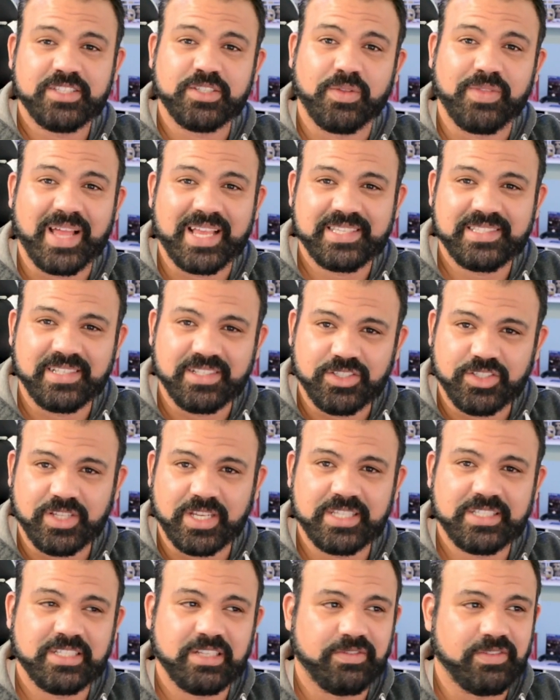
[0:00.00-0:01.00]
So that's the
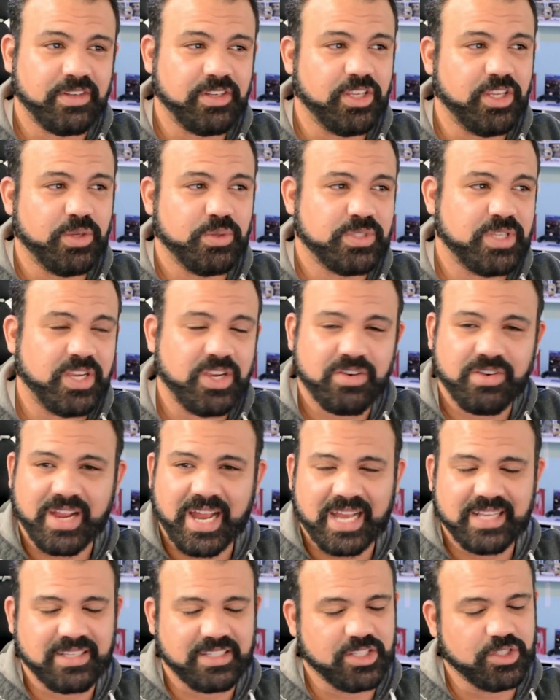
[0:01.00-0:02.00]
gist of the news here,
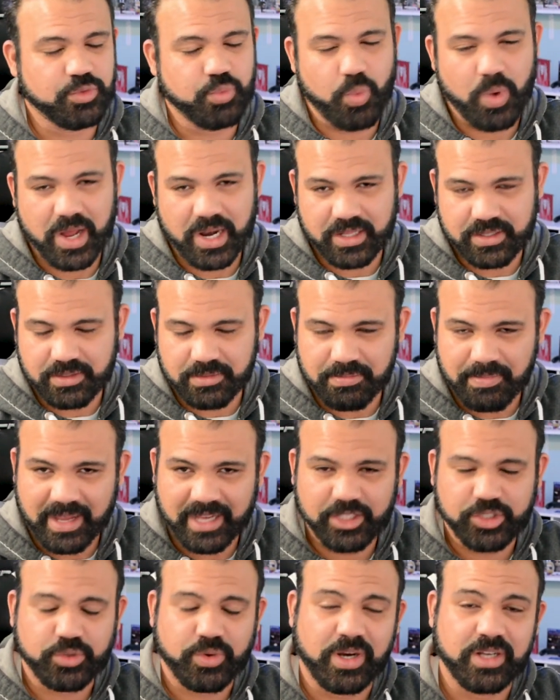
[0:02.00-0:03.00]
guys. I just wanted to
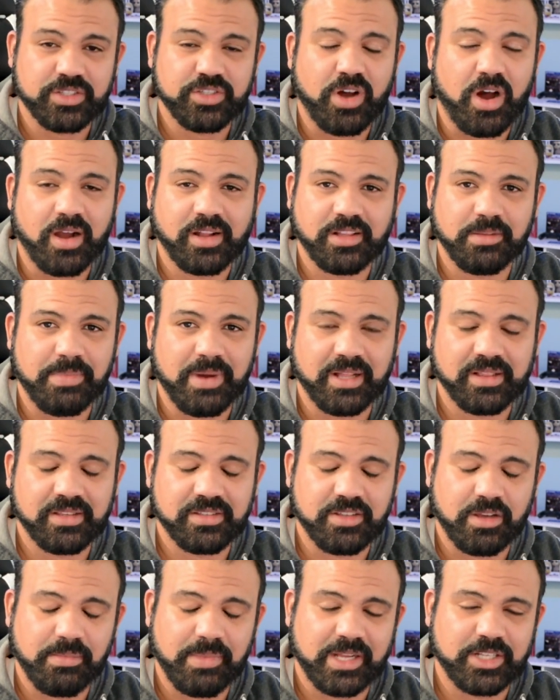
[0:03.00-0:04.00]
make sure I talked about
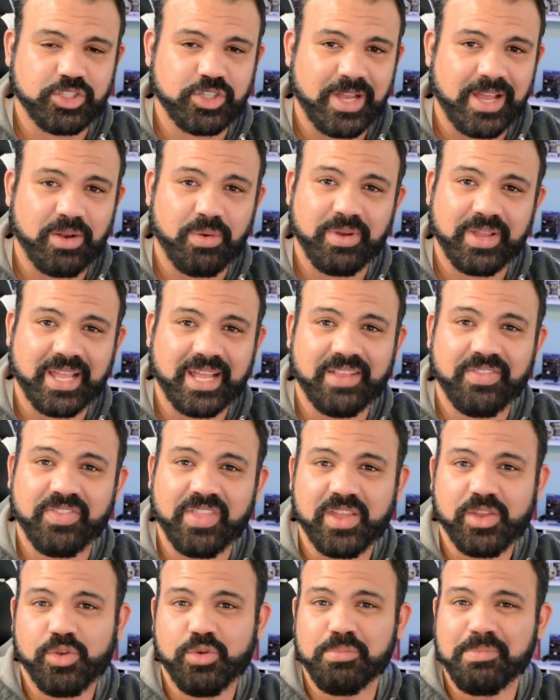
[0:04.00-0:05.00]
this on my channel. Again,
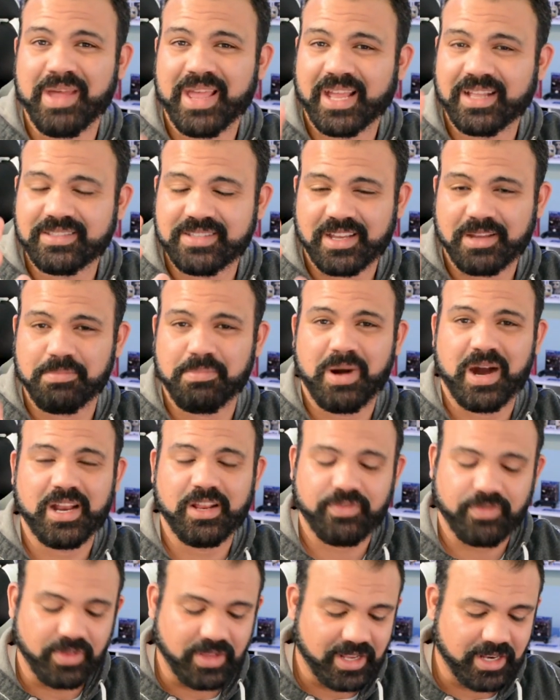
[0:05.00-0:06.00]
thank you, Megatech
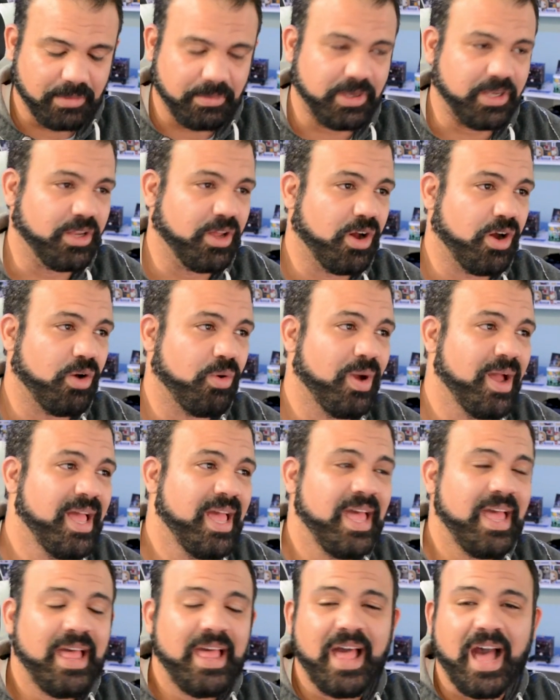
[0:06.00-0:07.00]
Body, for letting me know.
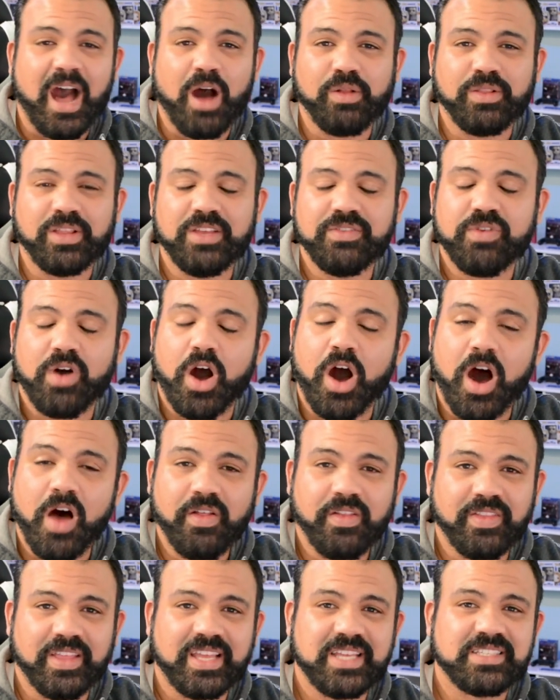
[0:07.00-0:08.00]
I'll leave
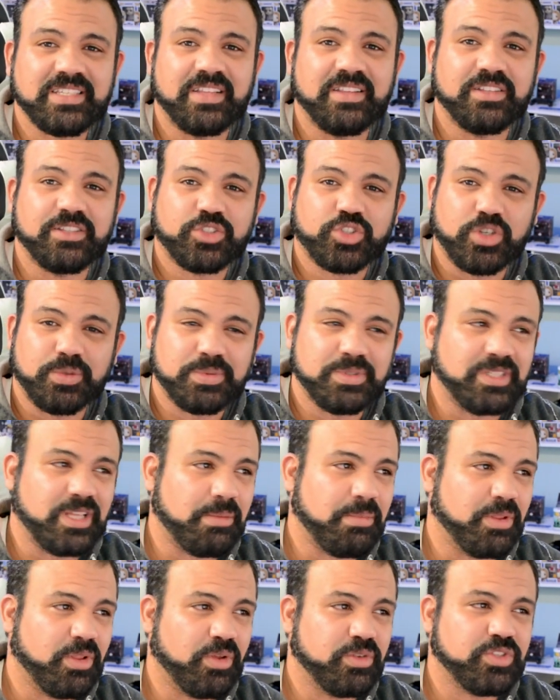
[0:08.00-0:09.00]
all the links in the description
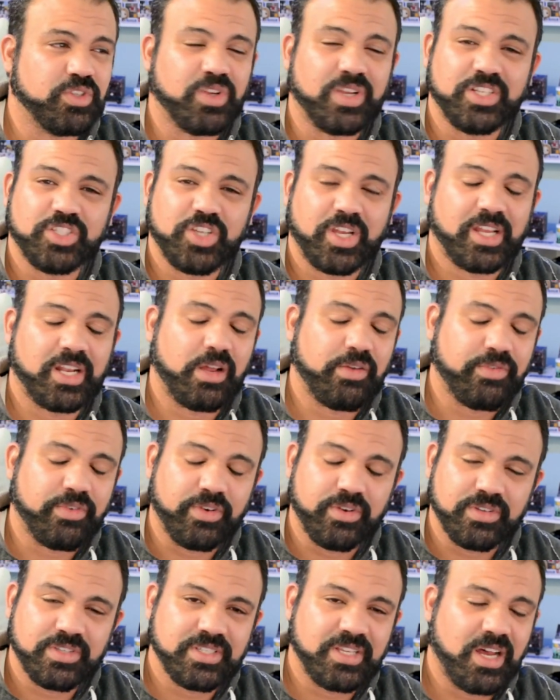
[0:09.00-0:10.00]
down below so you can check it out for
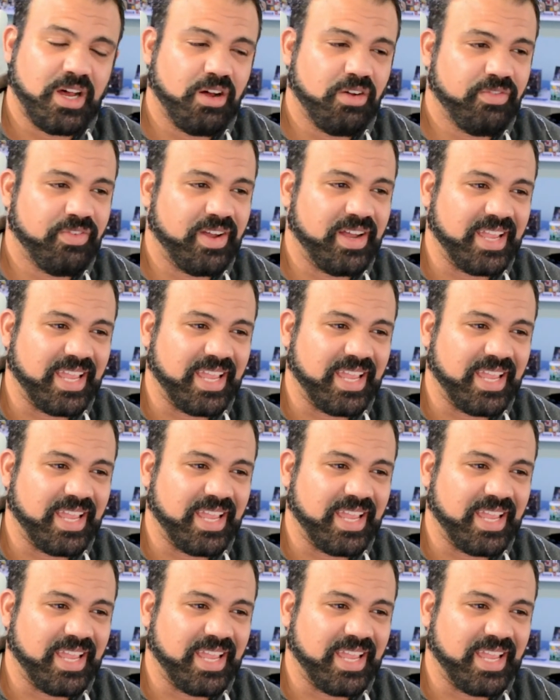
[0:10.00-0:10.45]
yourself.